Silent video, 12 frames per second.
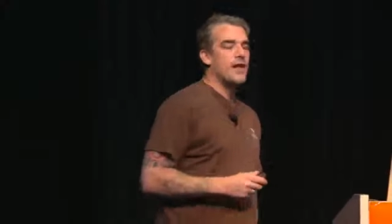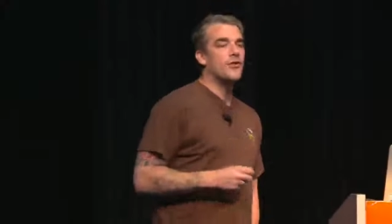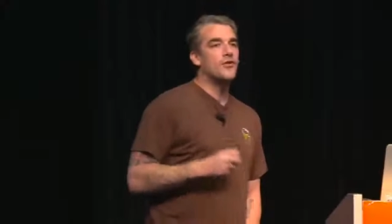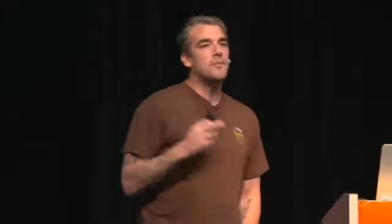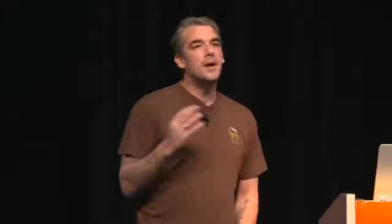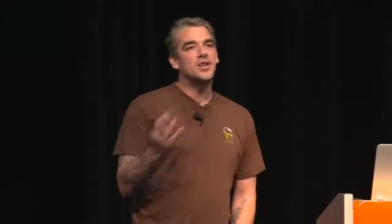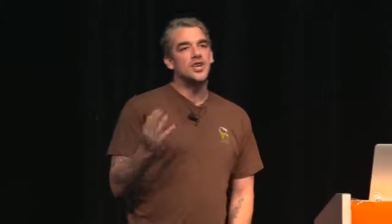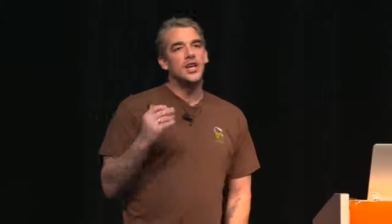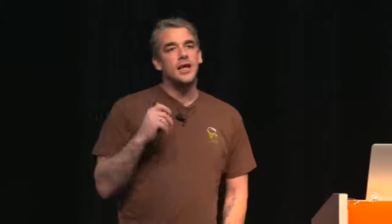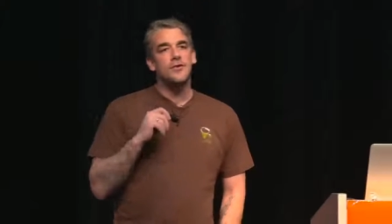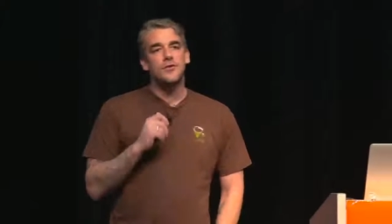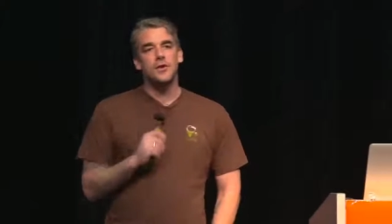events are much
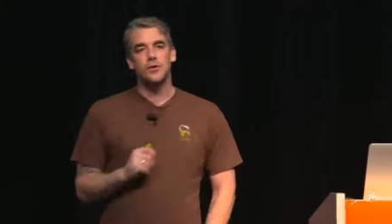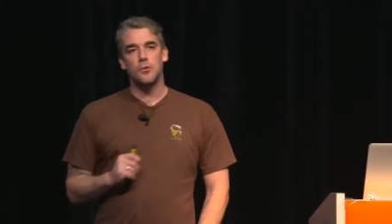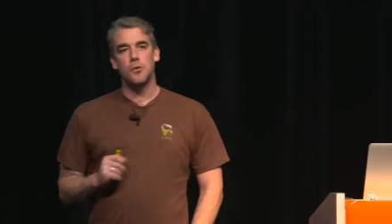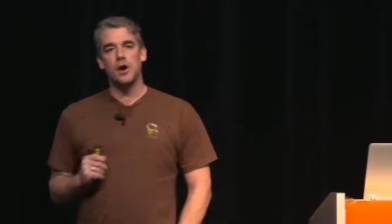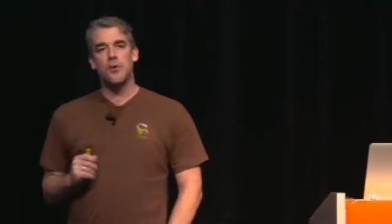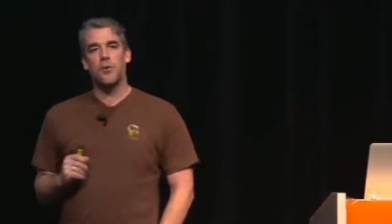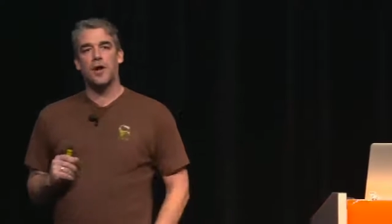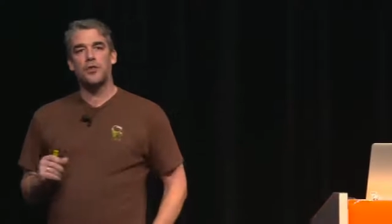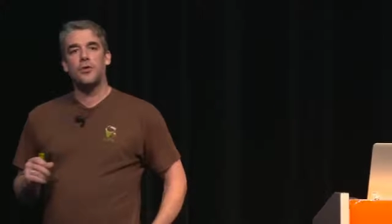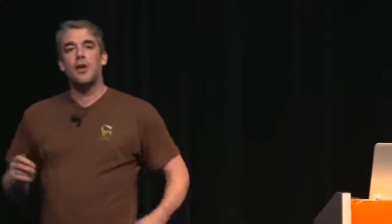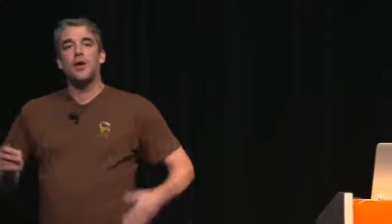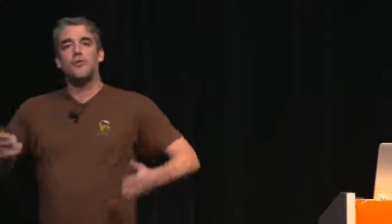easier to work with